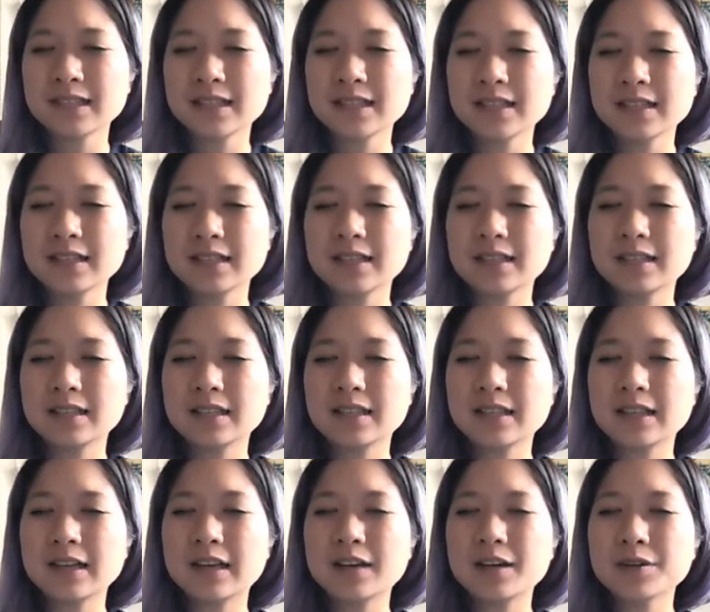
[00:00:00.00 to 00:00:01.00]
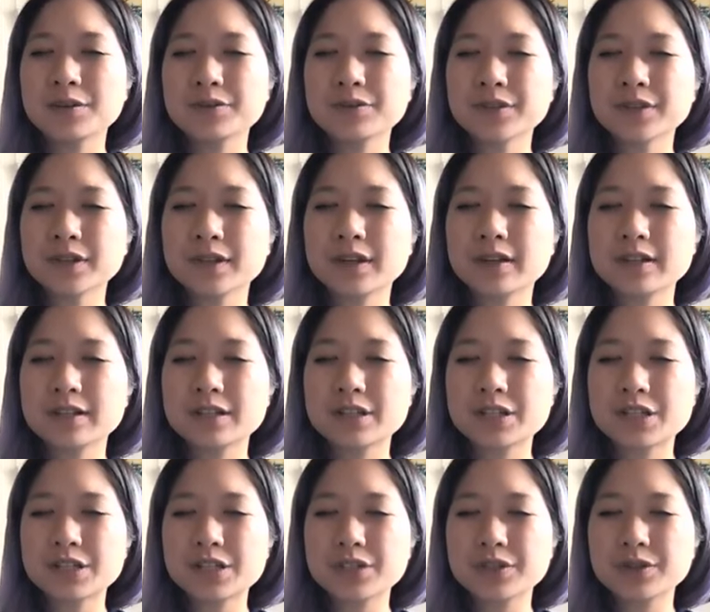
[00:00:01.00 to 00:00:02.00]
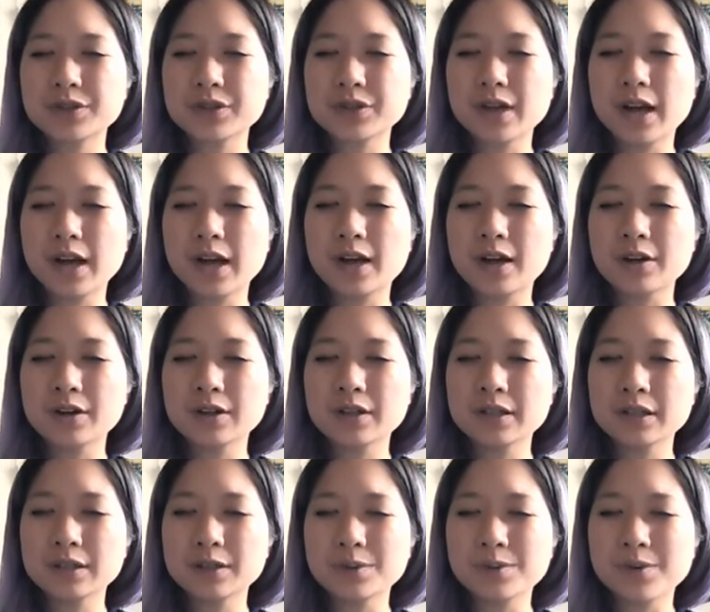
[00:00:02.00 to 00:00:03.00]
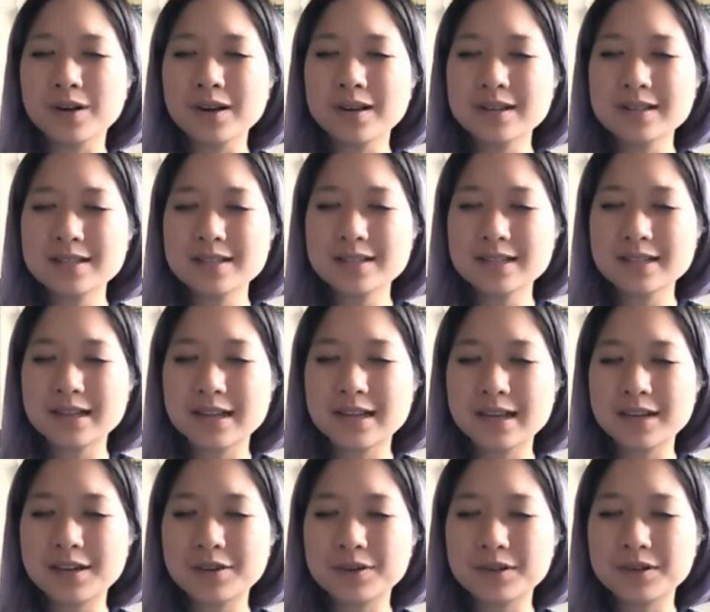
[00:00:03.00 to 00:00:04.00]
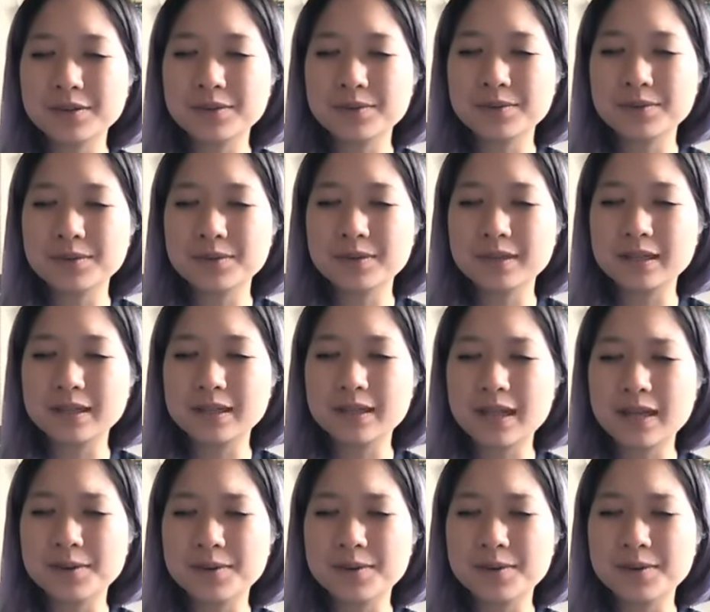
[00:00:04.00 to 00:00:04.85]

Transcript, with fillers: and allow for your heart to show you how it wants and how it rela-